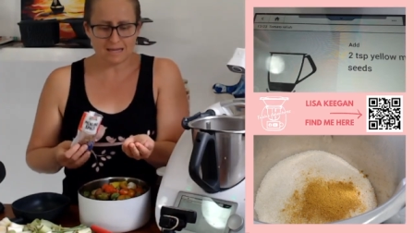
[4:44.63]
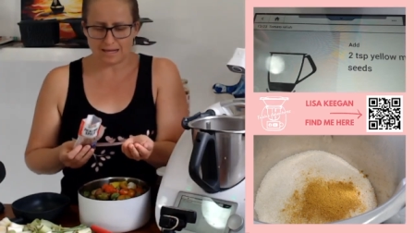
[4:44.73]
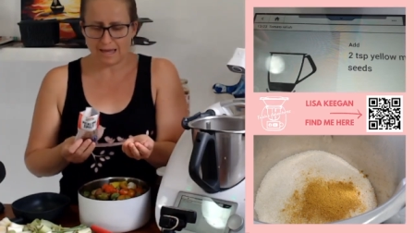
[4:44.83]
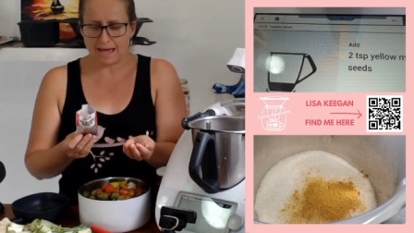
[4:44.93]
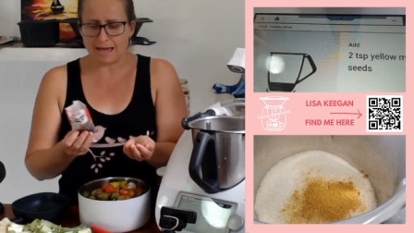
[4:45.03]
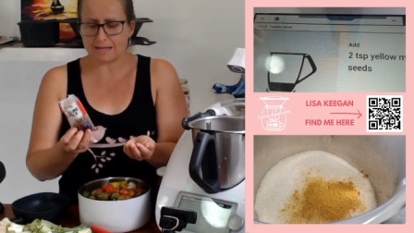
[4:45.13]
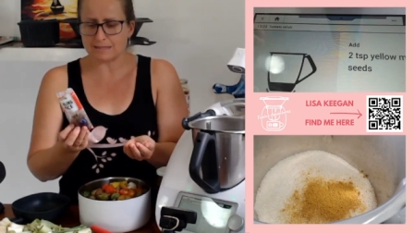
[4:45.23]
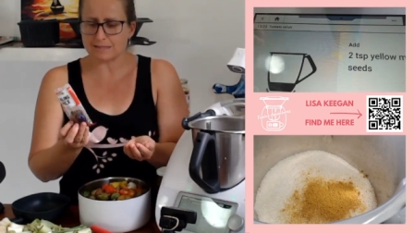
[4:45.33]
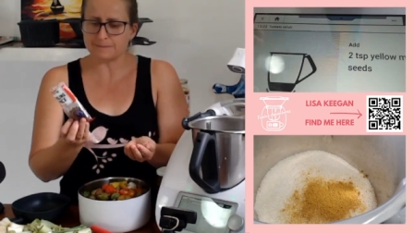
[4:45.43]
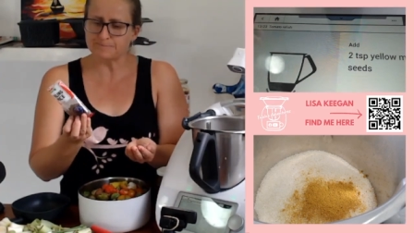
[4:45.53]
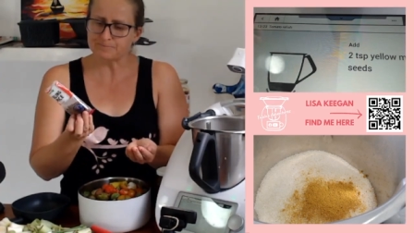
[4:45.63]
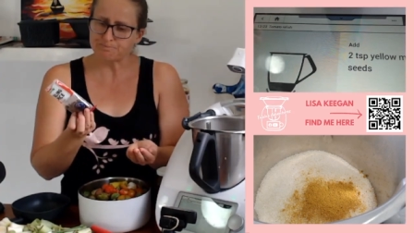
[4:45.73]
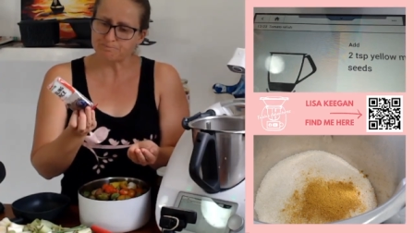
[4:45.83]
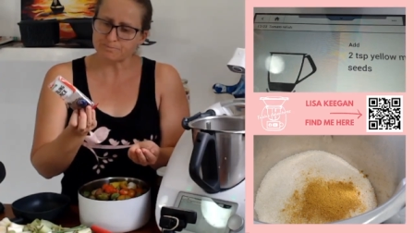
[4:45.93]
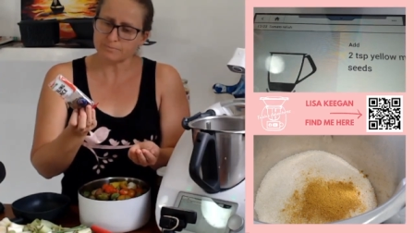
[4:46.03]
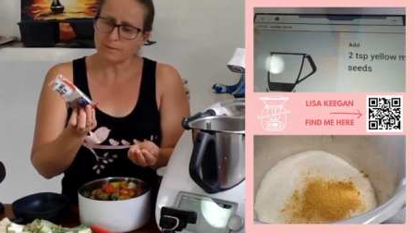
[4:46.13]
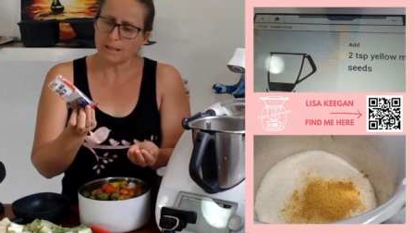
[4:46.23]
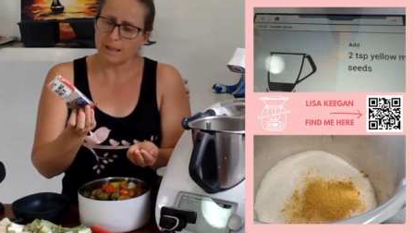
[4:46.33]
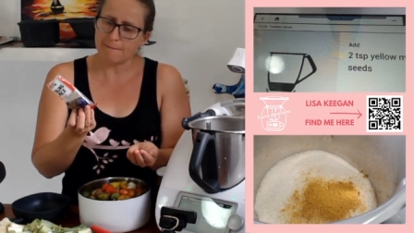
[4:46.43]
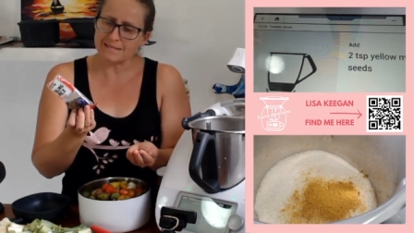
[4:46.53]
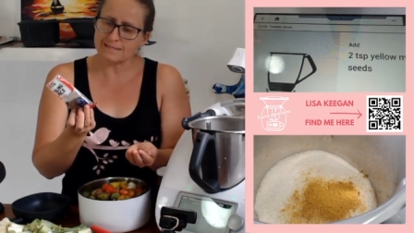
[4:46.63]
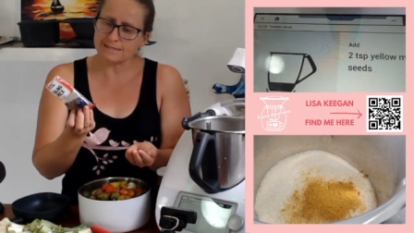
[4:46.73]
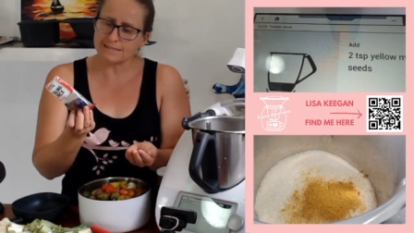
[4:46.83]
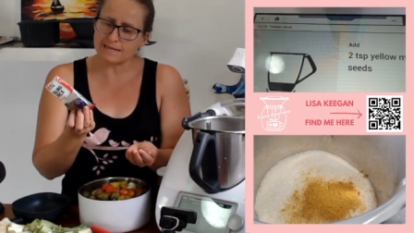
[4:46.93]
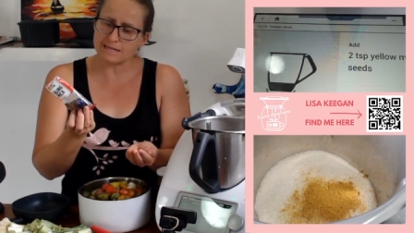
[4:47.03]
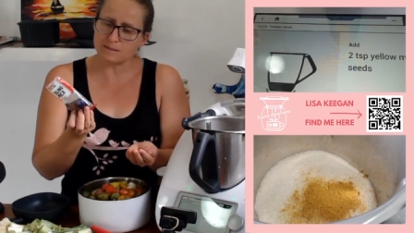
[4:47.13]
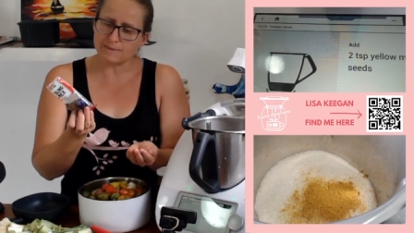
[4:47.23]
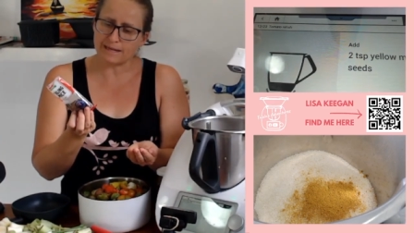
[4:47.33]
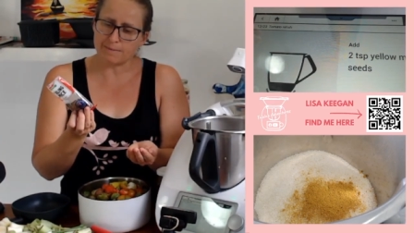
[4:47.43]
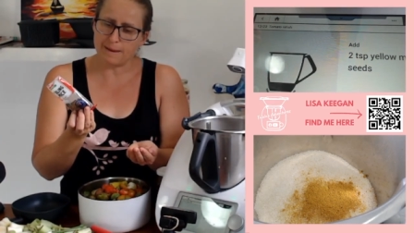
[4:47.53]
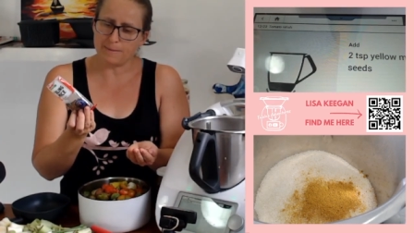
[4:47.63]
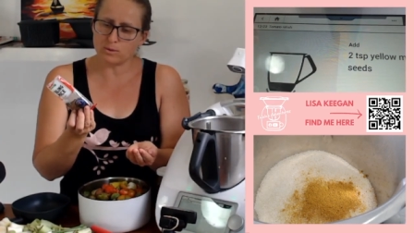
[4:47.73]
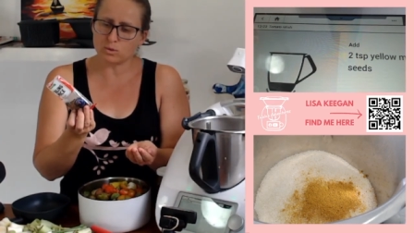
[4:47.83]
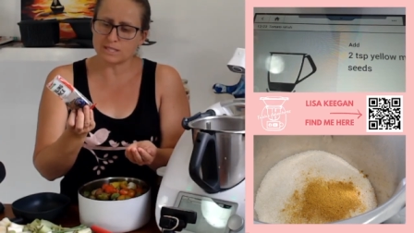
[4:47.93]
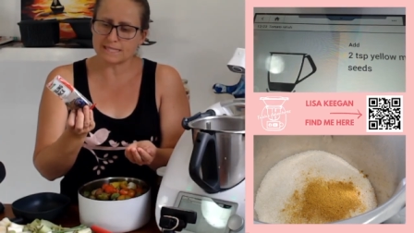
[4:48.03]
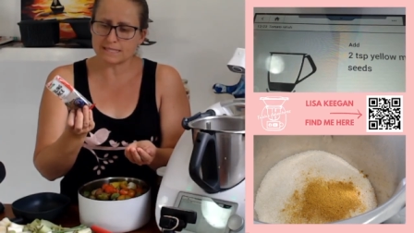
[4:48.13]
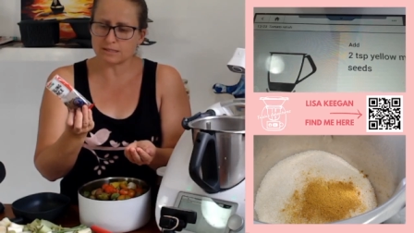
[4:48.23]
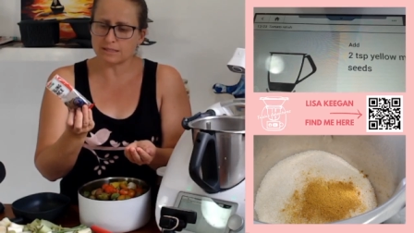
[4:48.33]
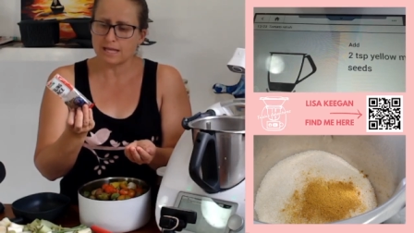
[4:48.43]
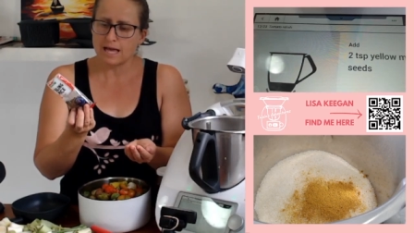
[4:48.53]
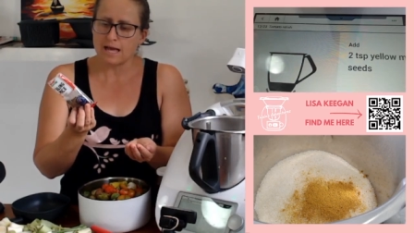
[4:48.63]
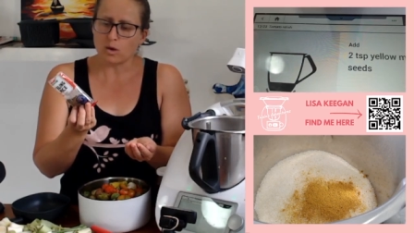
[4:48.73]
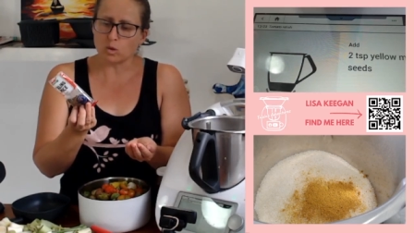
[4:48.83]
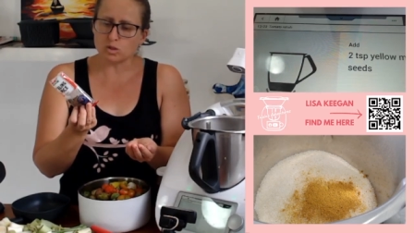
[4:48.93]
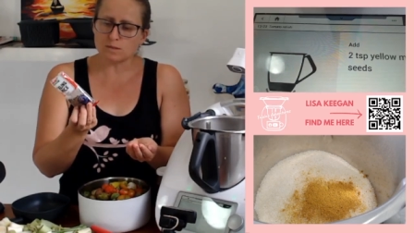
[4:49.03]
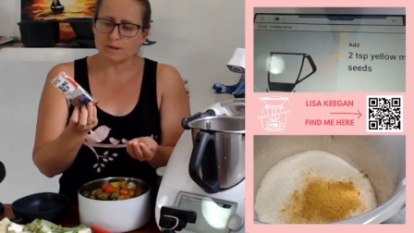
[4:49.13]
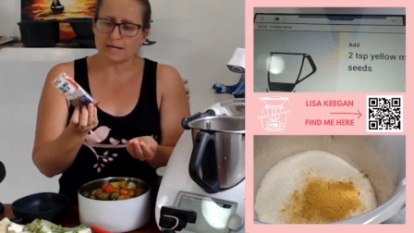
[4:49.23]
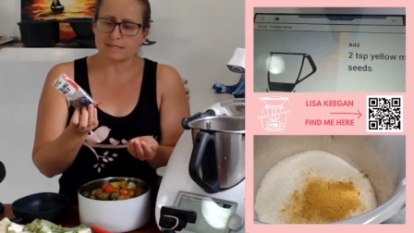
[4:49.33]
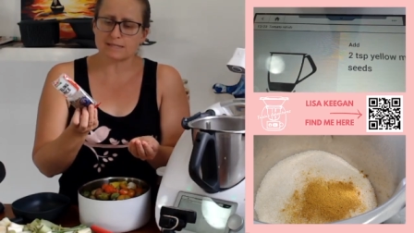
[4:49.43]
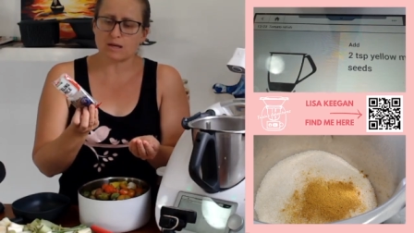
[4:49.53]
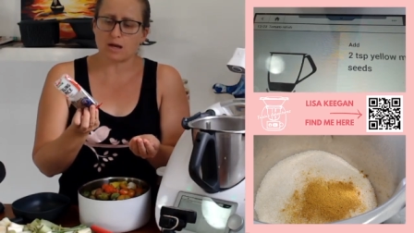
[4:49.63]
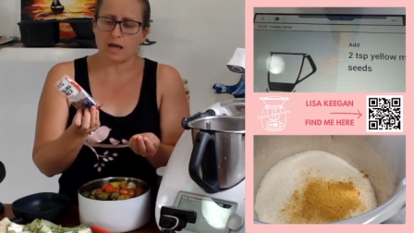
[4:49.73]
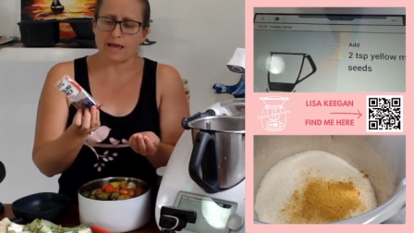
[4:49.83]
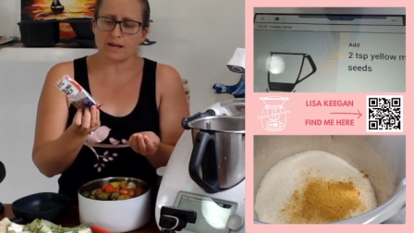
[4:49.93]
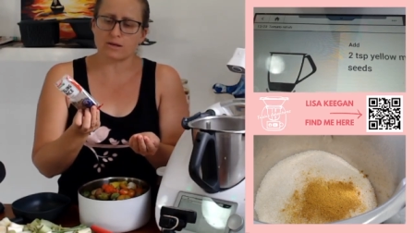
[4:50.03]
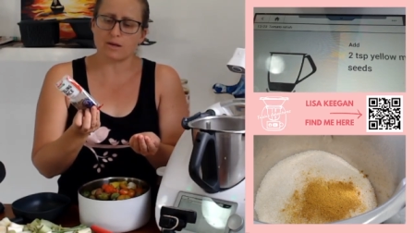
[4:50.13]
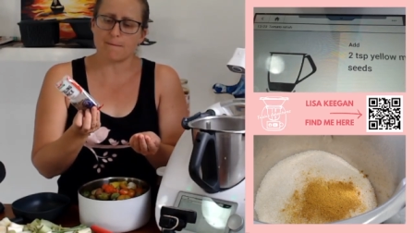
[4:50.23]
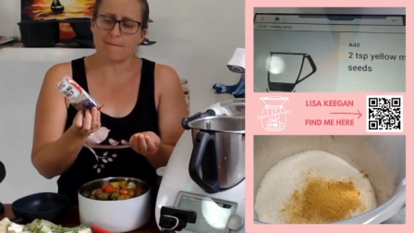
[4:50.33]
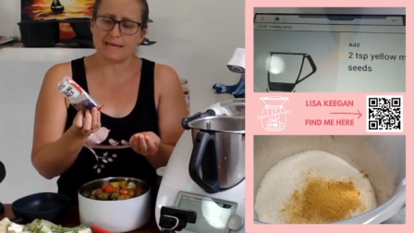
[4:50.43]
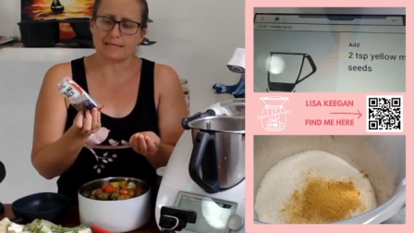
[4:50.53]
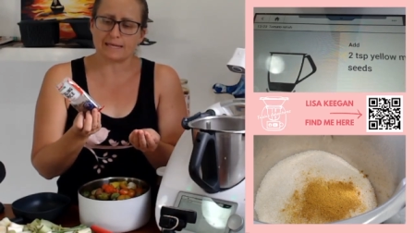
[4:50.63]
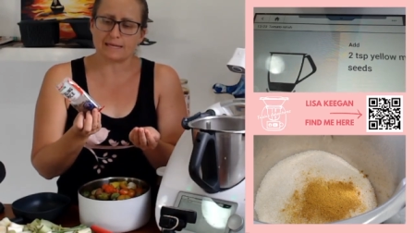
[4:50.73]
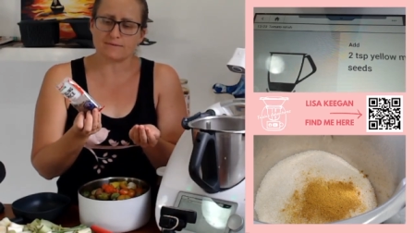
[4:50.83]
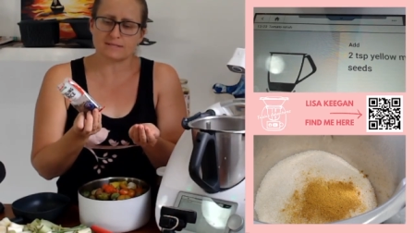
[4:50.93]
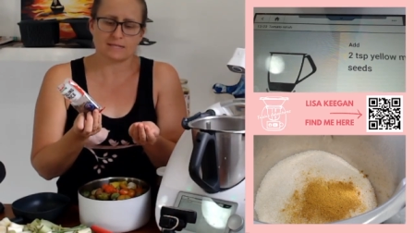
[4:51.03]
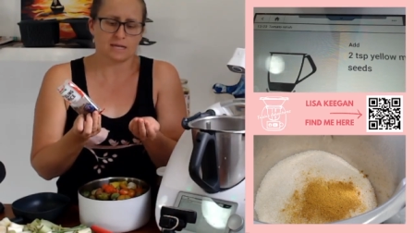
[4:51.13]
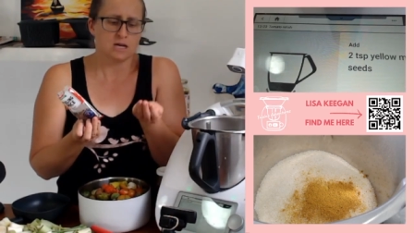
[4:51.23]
It has mustard seeds, black peppercorns, dill, allspice, and bay leaves.